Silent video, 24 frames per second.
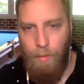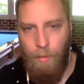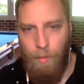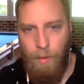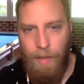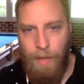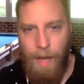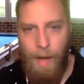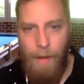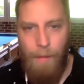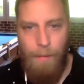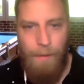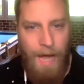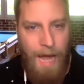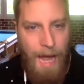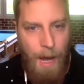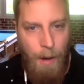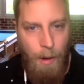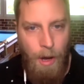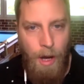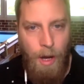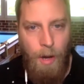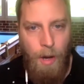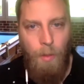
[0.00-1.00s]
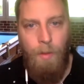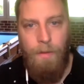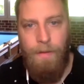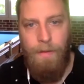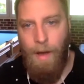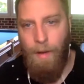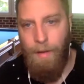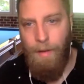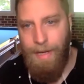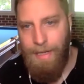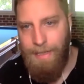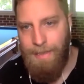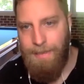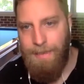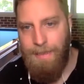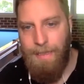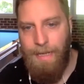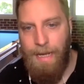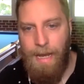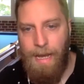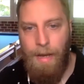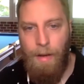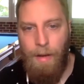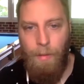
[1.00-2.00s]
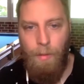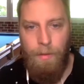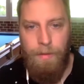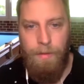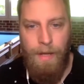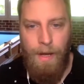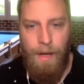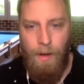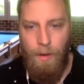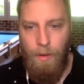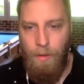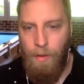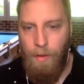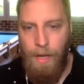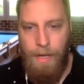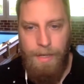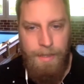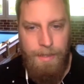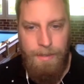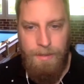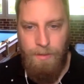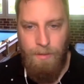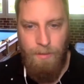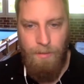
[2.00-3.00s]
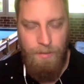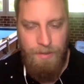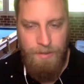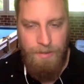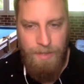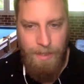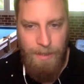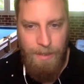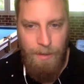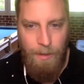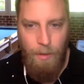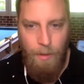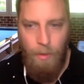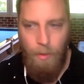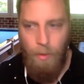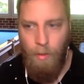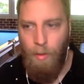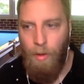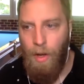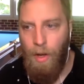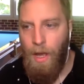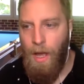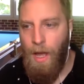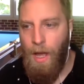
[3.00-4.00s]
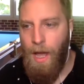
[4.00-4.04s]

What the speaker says: without power, without internet, without any sort of signal,